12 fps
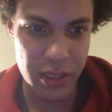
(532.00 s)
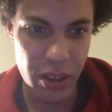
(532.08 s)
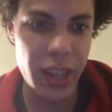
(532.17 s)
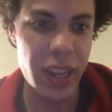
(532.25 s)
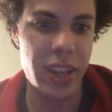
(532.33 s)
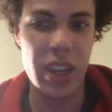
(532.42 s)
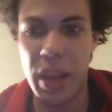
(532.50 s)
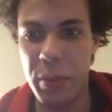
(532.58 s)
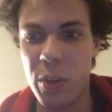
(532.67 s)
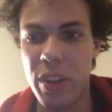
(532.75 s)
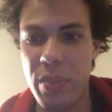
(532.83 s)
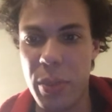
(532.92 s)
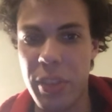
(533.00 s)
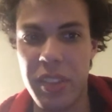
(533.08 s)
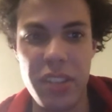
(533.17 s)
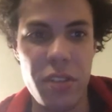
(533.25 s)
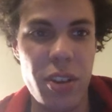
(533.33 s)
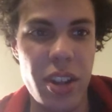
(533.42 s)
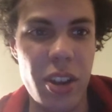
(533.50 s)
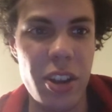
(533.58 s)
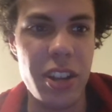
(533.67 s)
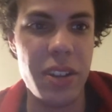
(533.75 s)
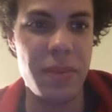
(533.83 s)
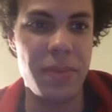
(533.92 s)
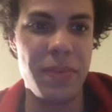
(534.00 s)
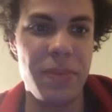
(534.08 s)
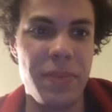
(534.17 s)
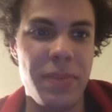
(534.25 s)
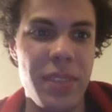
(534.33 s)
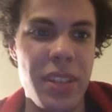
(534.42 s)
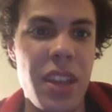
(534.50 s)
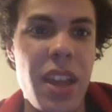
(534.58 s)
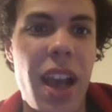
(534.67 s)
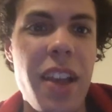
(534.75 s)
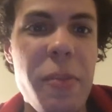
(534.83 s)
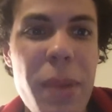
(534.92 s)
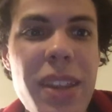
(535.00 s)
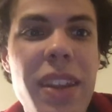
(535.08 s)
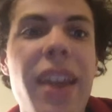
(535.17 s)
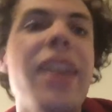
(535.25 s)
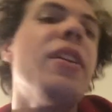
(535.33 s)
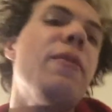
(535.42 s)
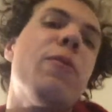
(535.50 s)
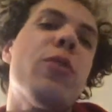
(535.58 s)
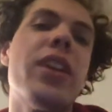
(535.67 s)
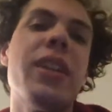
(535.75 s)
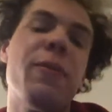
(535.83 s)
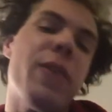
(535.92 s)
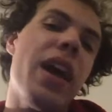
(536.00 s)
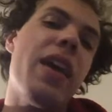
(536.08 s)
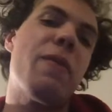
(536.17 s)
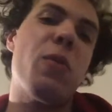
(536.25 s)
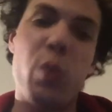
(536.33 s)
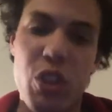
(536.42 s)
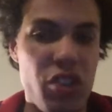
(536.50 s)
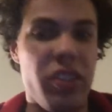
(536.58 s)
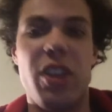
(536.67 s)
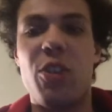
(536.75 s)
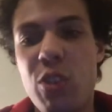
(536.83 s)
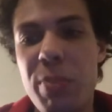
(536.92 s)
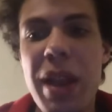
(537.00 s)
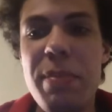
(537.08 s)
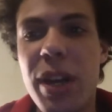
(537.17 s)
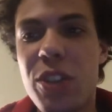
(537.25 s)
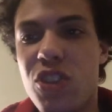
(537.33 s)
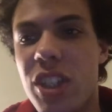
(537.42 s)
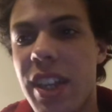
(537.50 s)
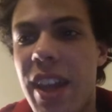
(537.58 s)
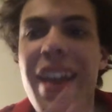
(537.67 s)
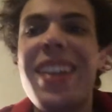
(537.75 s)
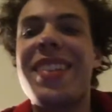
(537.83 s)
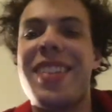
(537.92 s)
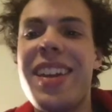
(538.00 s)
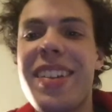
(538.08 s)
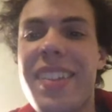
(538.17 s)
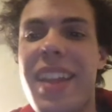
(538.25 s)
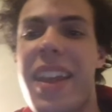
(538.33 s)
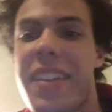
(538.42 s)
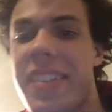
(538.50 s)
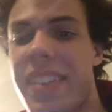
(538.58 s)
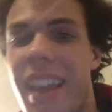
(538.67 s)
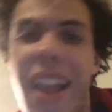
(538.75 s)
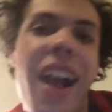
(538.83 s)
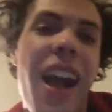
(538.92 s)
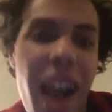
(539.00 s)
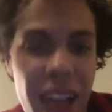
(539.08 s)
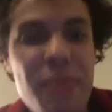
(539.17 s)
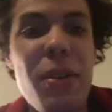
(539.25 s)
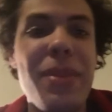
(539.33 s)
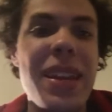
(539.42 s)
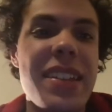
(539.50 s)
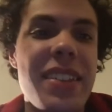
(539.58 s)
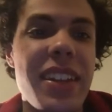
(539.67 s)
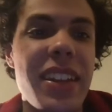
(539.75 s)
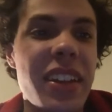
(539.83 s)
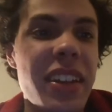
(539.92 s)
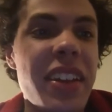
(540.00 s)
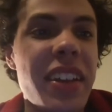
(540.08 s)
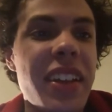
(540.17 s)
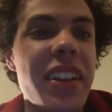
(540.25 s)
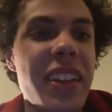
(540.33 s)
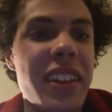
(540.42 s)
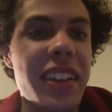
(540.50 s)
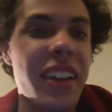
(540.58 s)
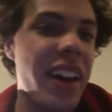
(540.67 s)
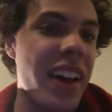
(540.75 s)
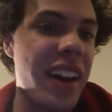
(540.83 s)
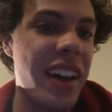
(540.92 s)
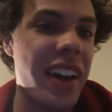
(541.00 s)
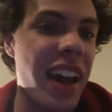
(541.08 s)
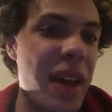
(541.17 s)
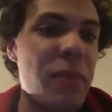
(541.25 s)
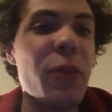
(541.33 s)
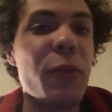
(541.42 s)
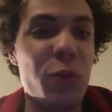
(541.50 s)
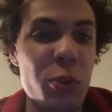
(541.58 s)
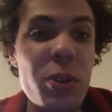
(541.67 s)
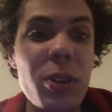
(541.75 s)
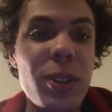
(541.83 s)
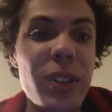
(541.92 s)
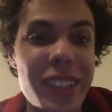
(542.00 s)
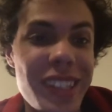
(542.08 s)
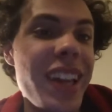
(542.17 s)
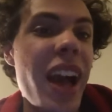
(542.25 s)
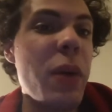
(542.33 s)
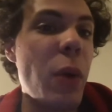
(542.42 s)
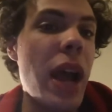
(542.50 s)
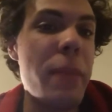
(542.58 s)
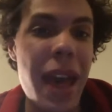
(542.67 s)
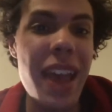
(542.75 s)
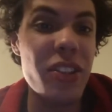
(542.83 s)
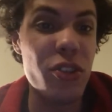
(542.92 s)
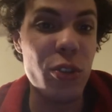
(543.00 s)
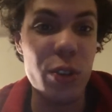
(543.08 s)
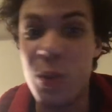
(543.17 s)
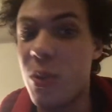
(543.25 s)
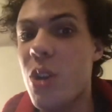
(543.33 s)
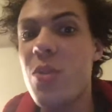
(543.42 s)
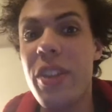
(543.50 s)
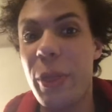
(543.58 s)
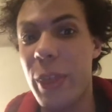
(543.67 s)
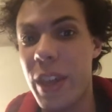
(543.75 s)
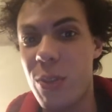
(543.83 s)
Okay, I'm going with the Secret Garden. I spent $84.85, which is under my budget. Success. I'm amazing. I'm a frugal DIY master who knows a thing or